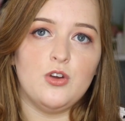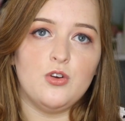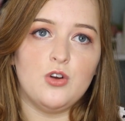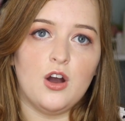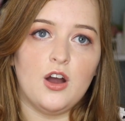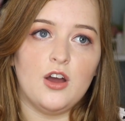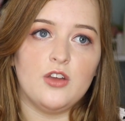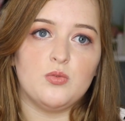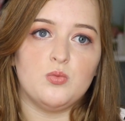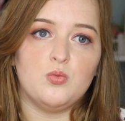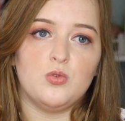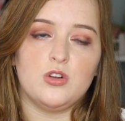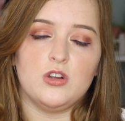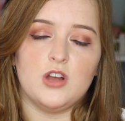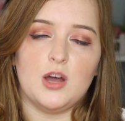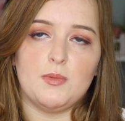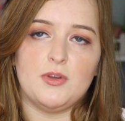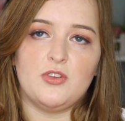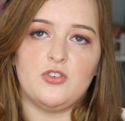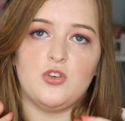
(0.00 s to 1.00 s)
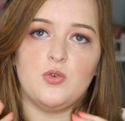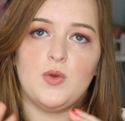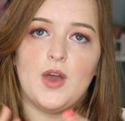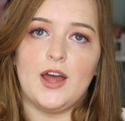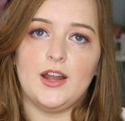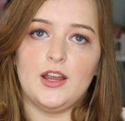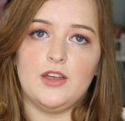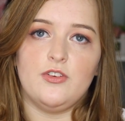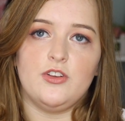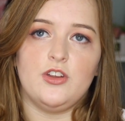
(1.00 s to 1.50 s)
you guys would like me to do
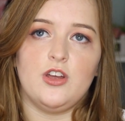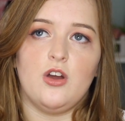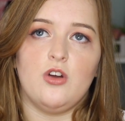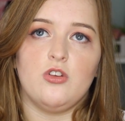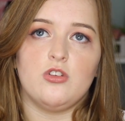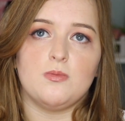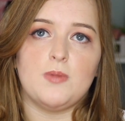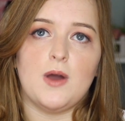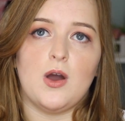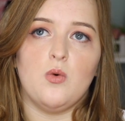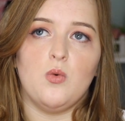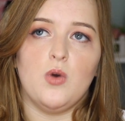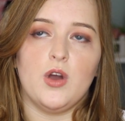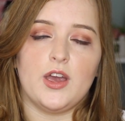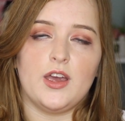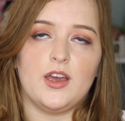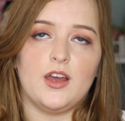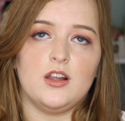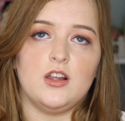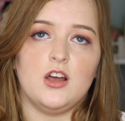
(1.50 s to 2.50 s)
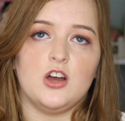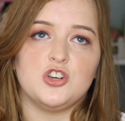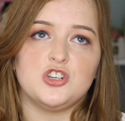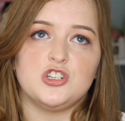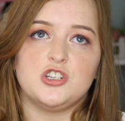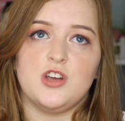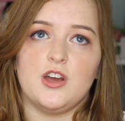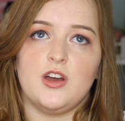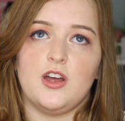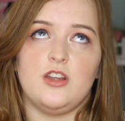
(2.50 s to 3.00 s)
any videos about working at
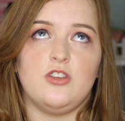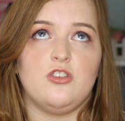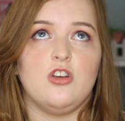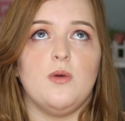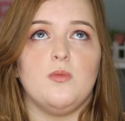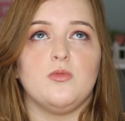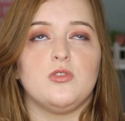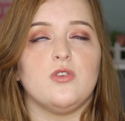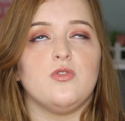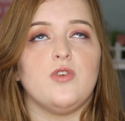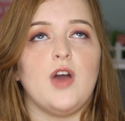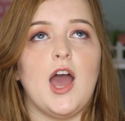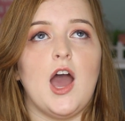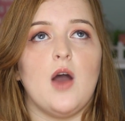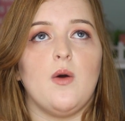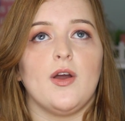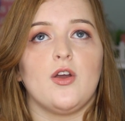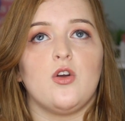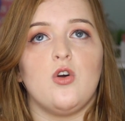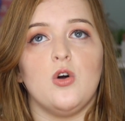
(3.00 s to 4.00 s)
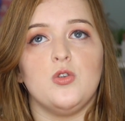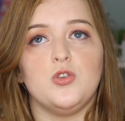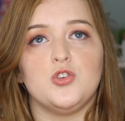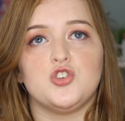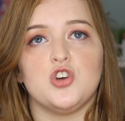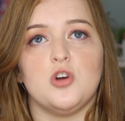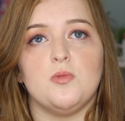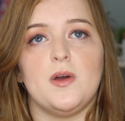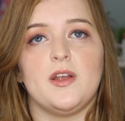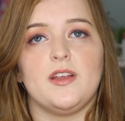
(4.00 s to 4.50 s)
Lush in terms of how I got the
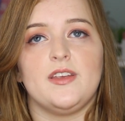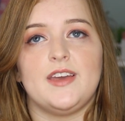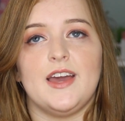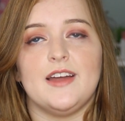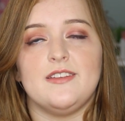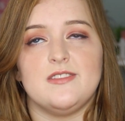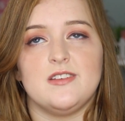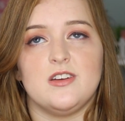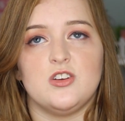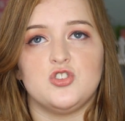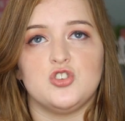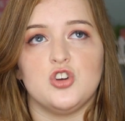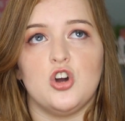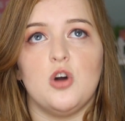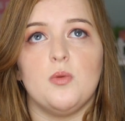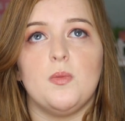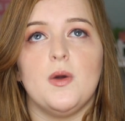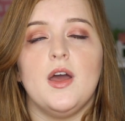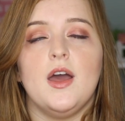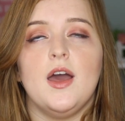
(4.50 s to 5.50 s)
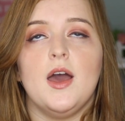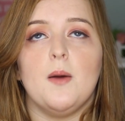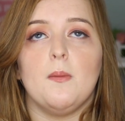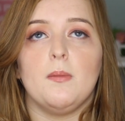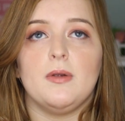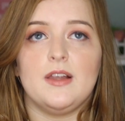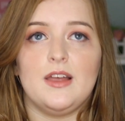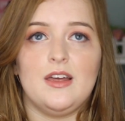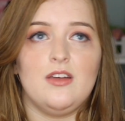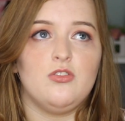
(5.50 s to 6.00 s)
job and getting a job,
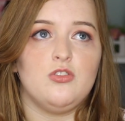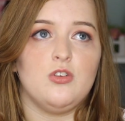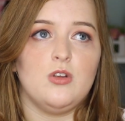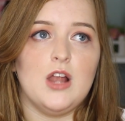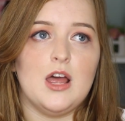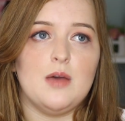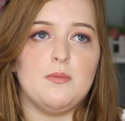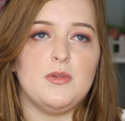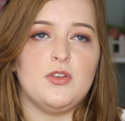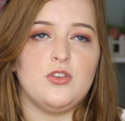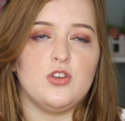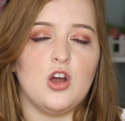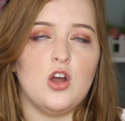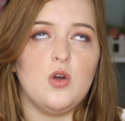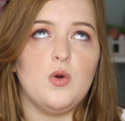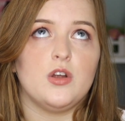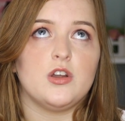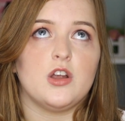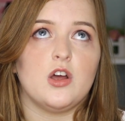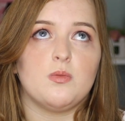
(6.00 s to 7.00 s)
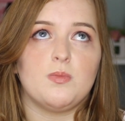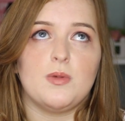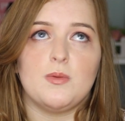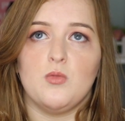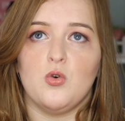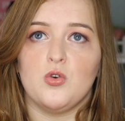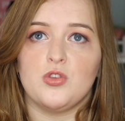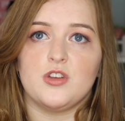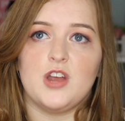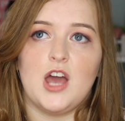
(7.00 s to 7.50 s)
please do let me know, and I'd be
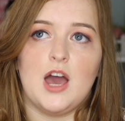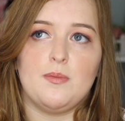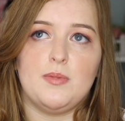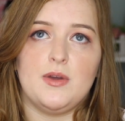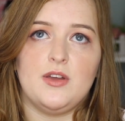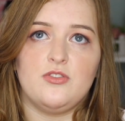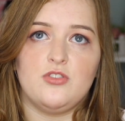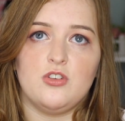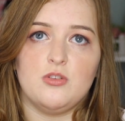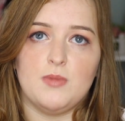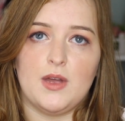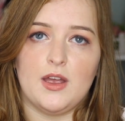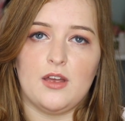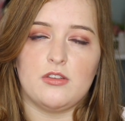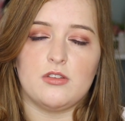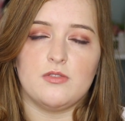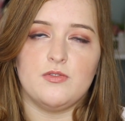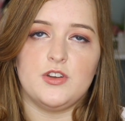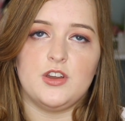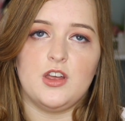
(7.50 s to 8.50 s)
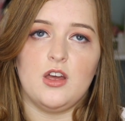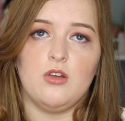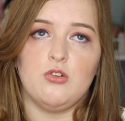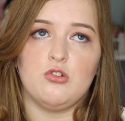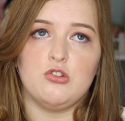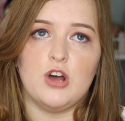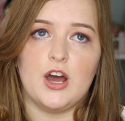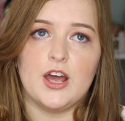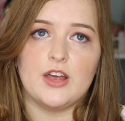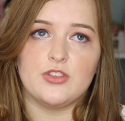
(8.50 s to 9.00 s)
more than happy to make some
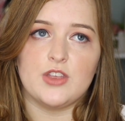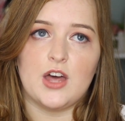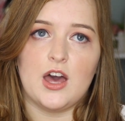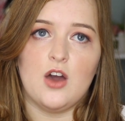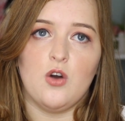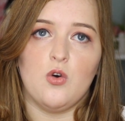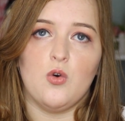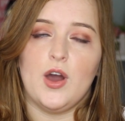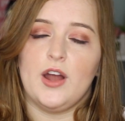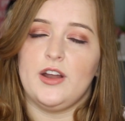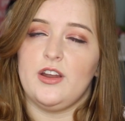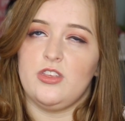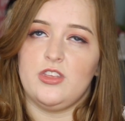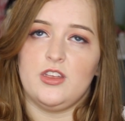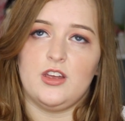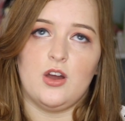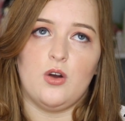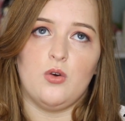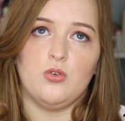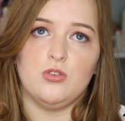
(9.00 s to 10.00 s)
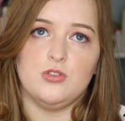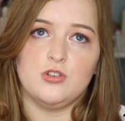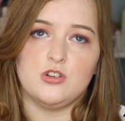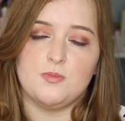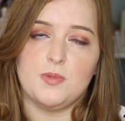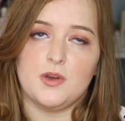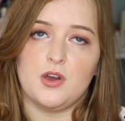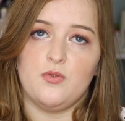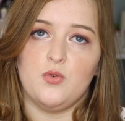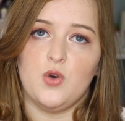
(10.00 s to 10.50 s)
videos like that, or anything else on the
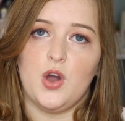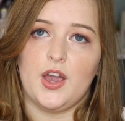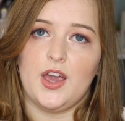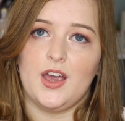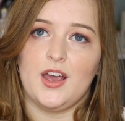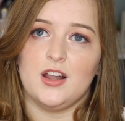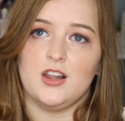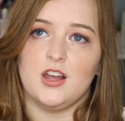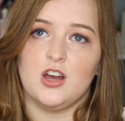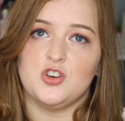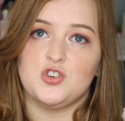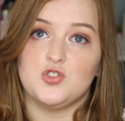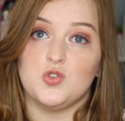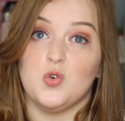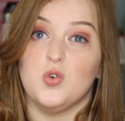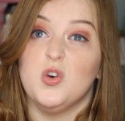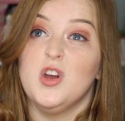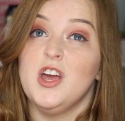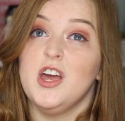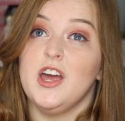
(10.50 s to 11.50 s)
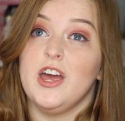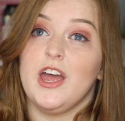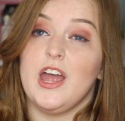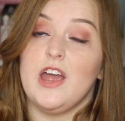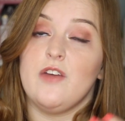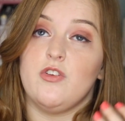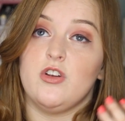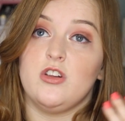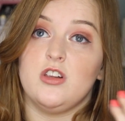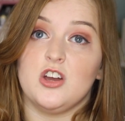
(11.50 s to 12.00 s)
topic of working at Lush, or
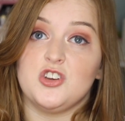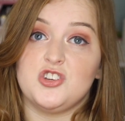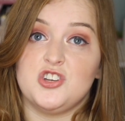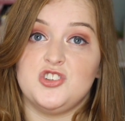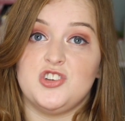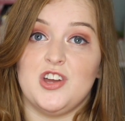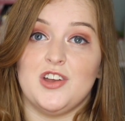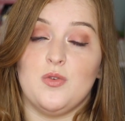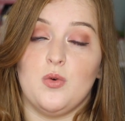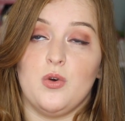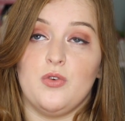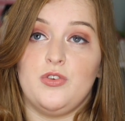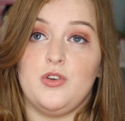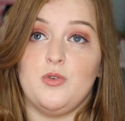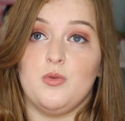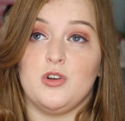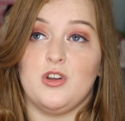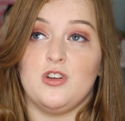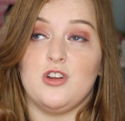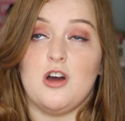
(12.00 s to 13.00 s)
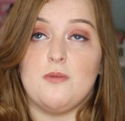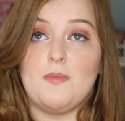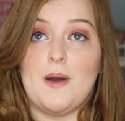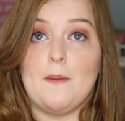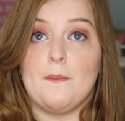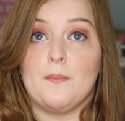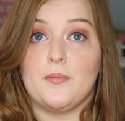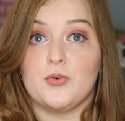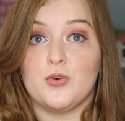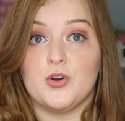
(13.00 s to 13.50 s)
even Lush in general. If you want to know
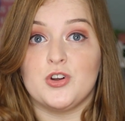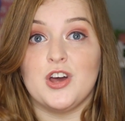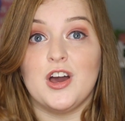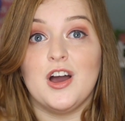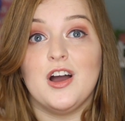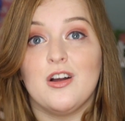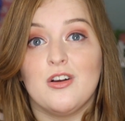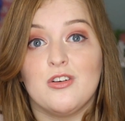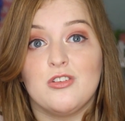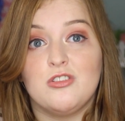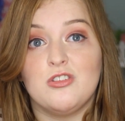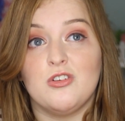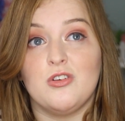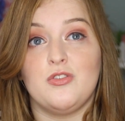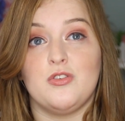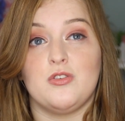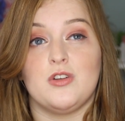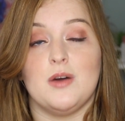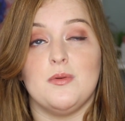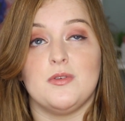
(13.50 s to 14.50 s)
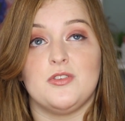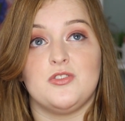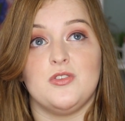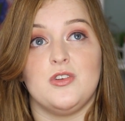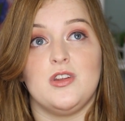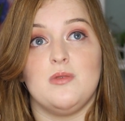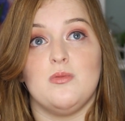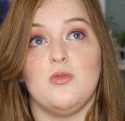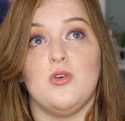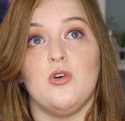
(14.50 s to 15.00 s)
about products, if you'd like me to
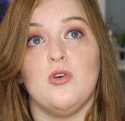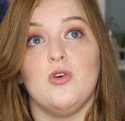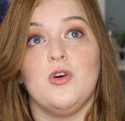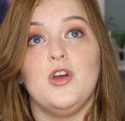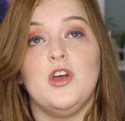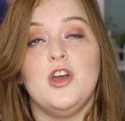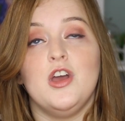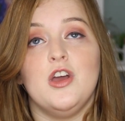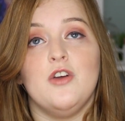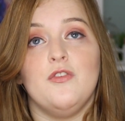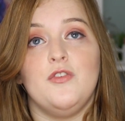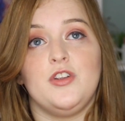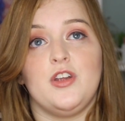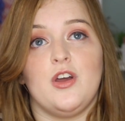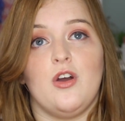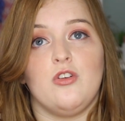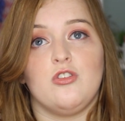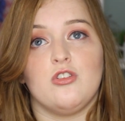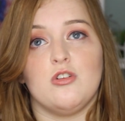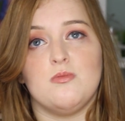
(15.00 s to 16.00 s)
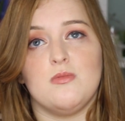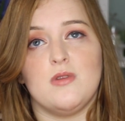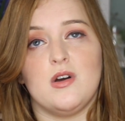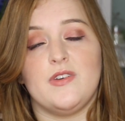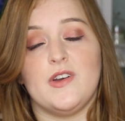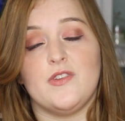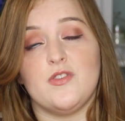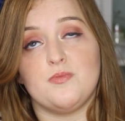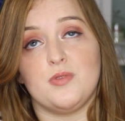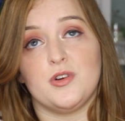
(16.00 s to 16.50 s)
do any more videos on my
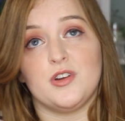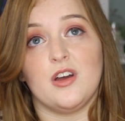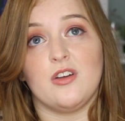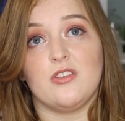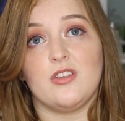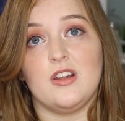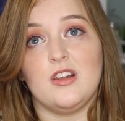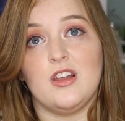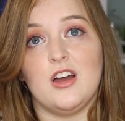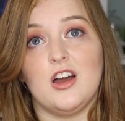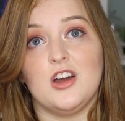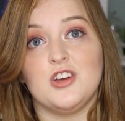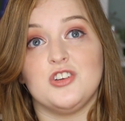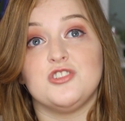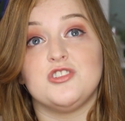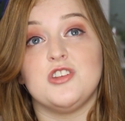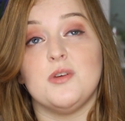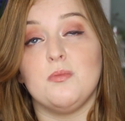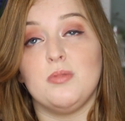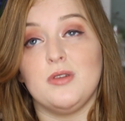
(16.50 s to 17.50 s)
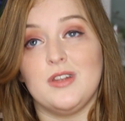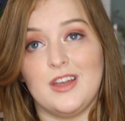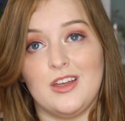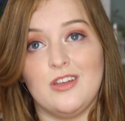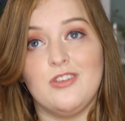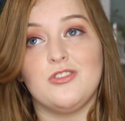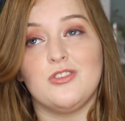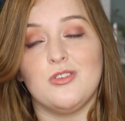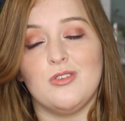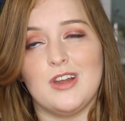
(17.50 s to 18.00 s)
favourite products at Lush, then
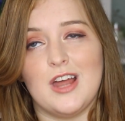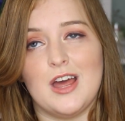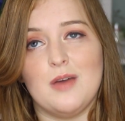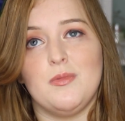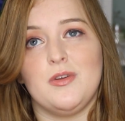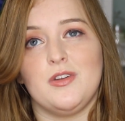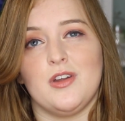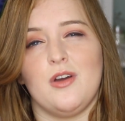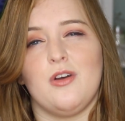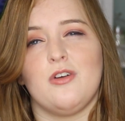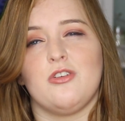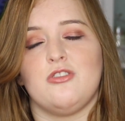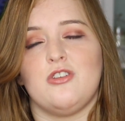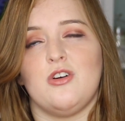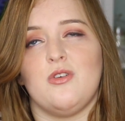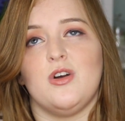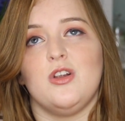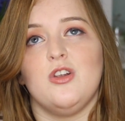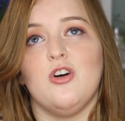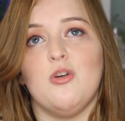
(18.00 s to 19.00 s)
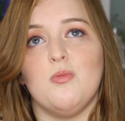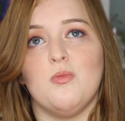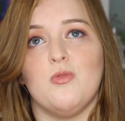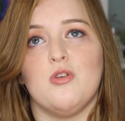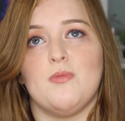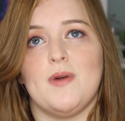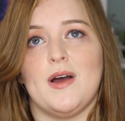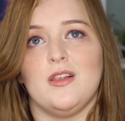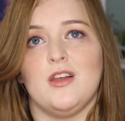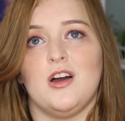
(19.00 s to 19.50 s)
please do let me know, because I know a lot
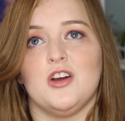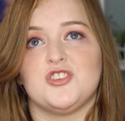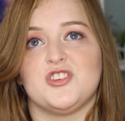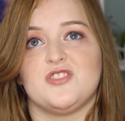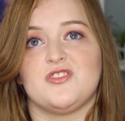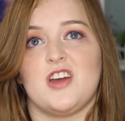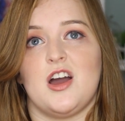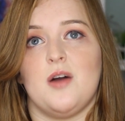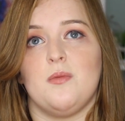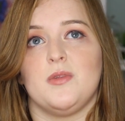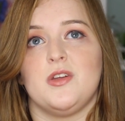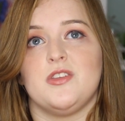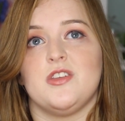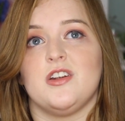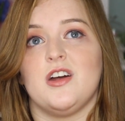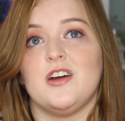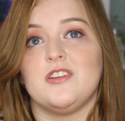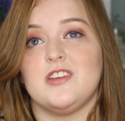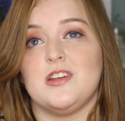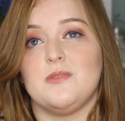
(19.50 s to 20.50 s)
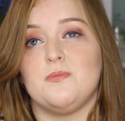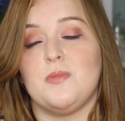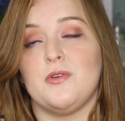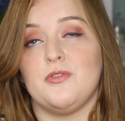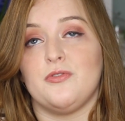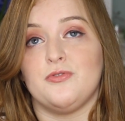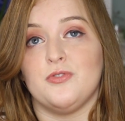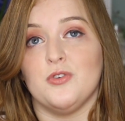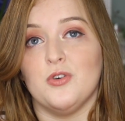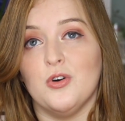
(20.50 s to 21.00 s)
more about Lush as a company than I did
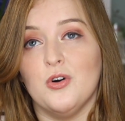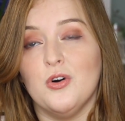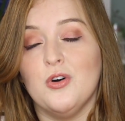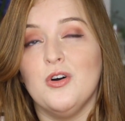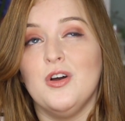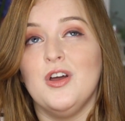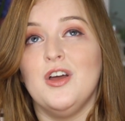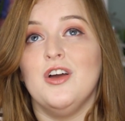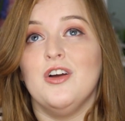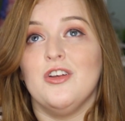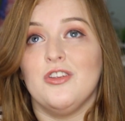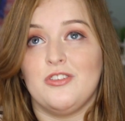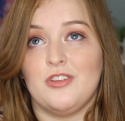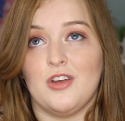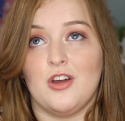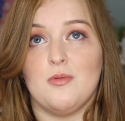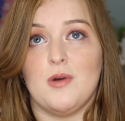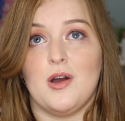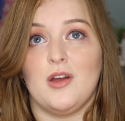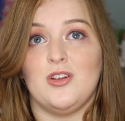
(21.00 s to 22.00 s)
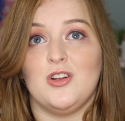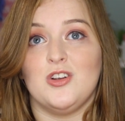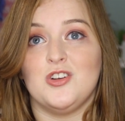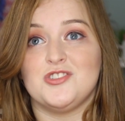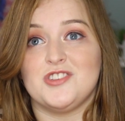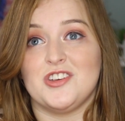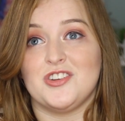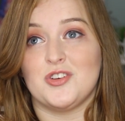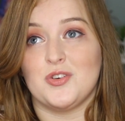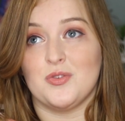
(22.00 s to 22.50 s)
before, so my
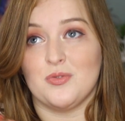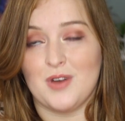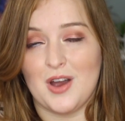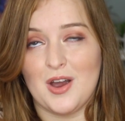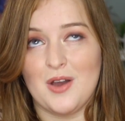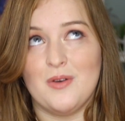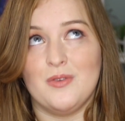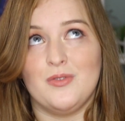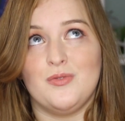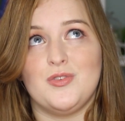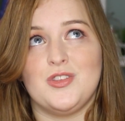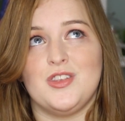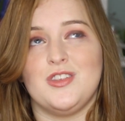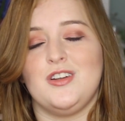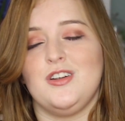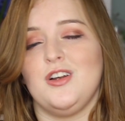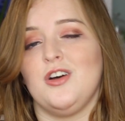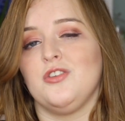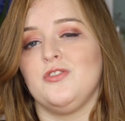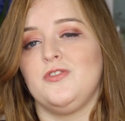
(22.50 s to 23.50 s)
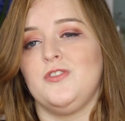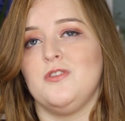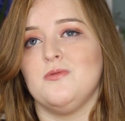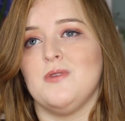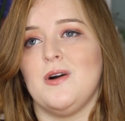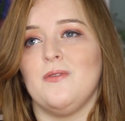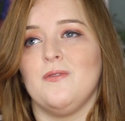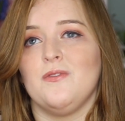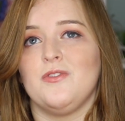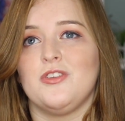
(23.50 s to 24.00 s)
knowledge has grown within the last few
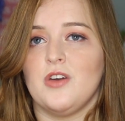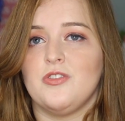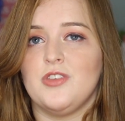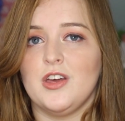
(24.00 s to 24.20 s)
months.